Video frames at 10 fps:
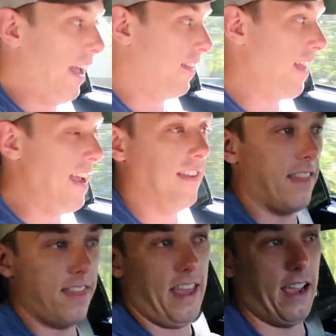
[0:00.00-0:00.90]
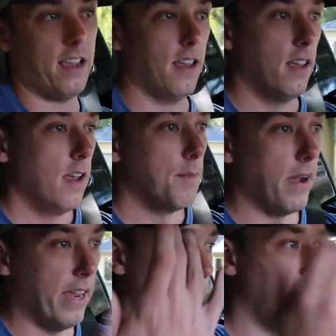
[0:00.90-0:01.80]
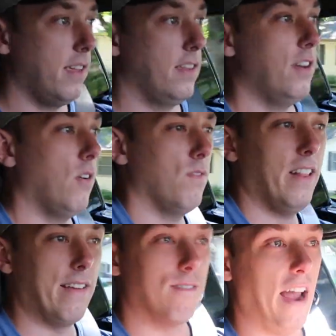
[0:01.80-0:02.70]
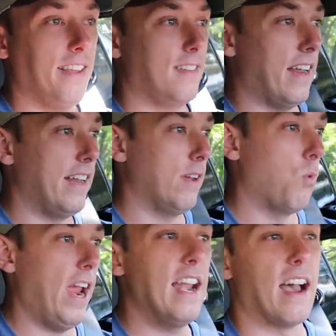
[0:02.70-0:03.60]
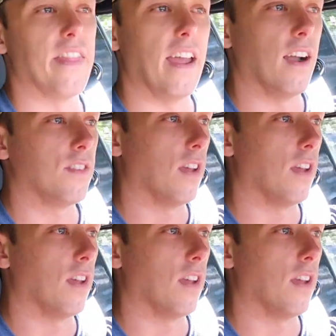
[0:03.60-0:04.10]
It's nice and thick, but you don't really rest any weight on there.